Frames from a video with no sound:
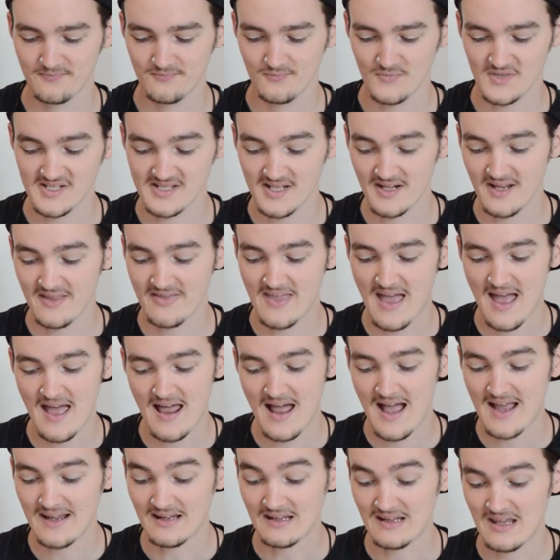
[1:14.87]
We studied
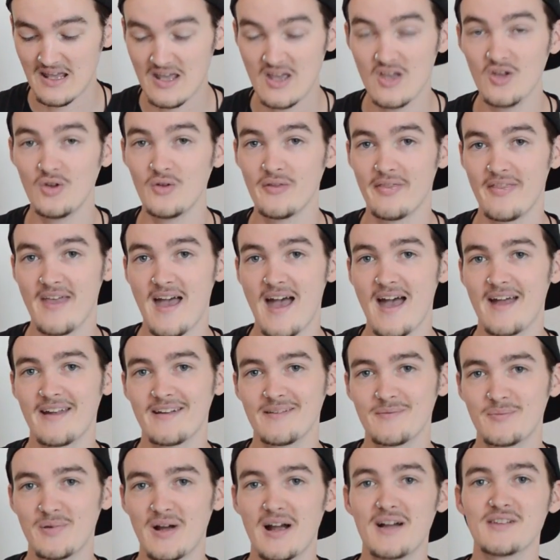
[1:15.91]
that. I killed that,
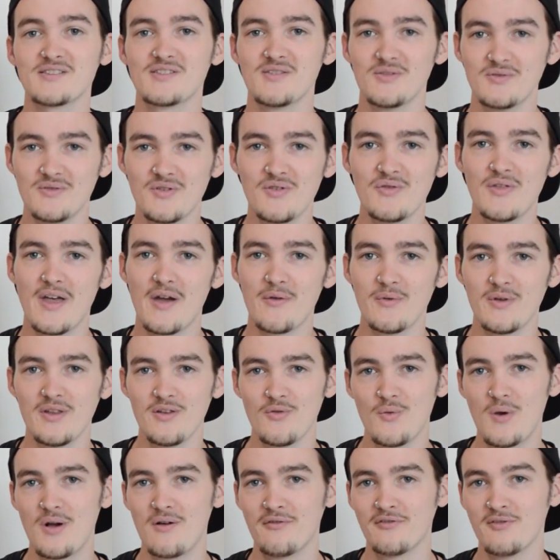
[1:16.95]
but I also knew that
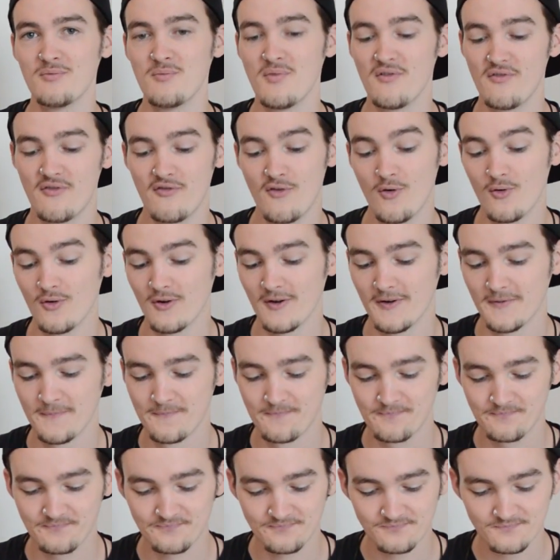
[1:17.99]
really well from before.
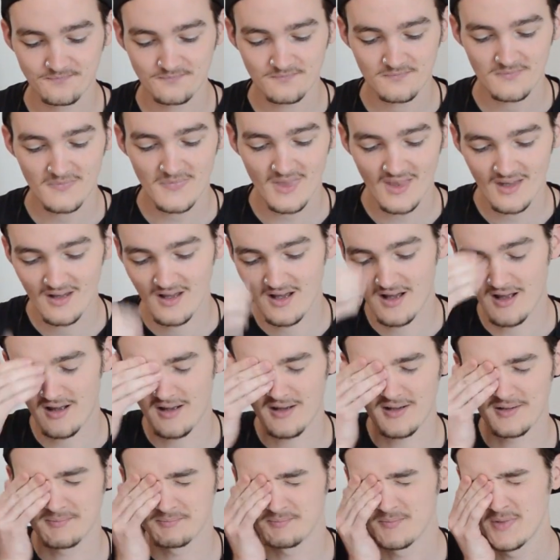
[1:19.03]

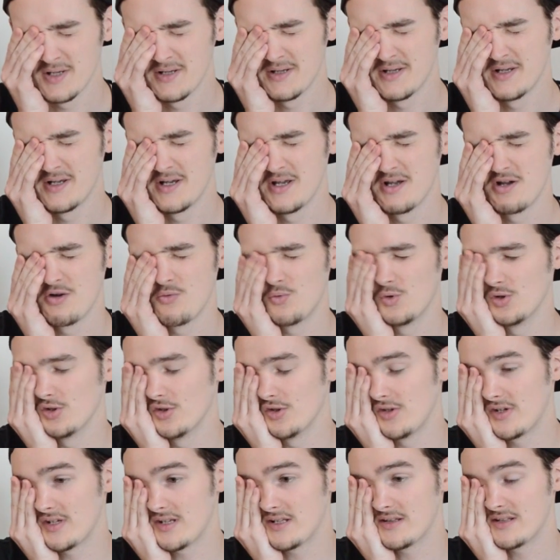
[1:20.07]
We're
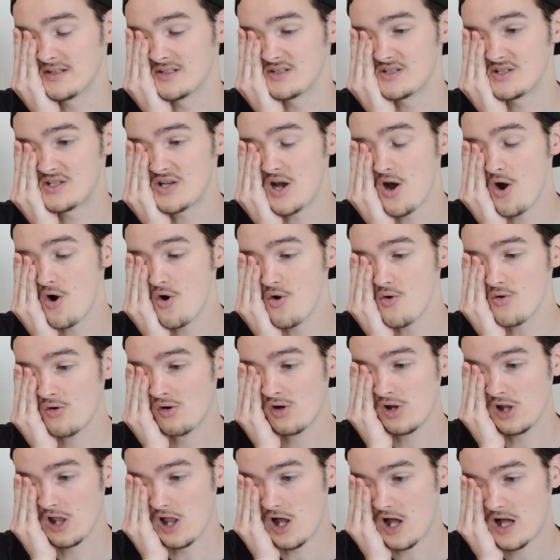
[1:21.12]
learning the to
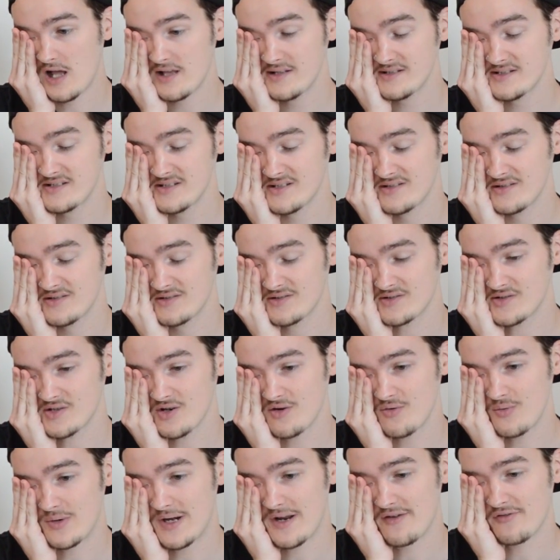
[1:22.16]
clause,
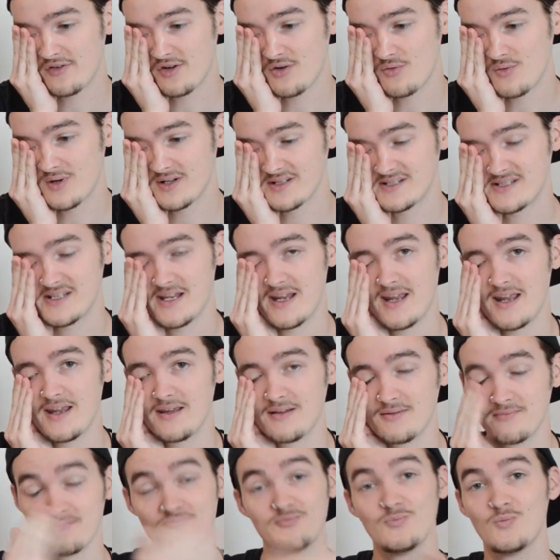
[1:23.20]
so whenever you want to
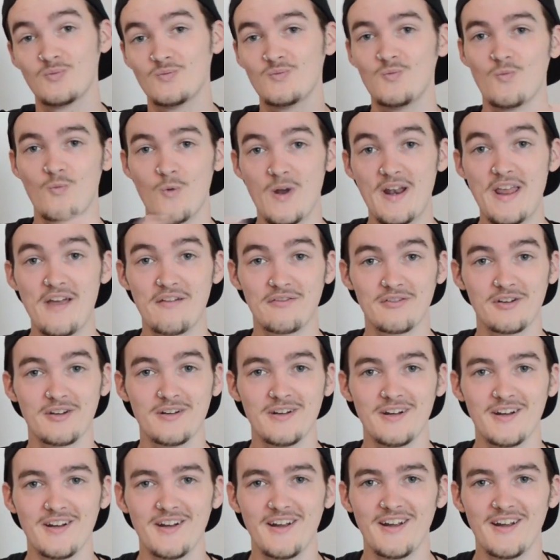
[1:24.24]
say whenever,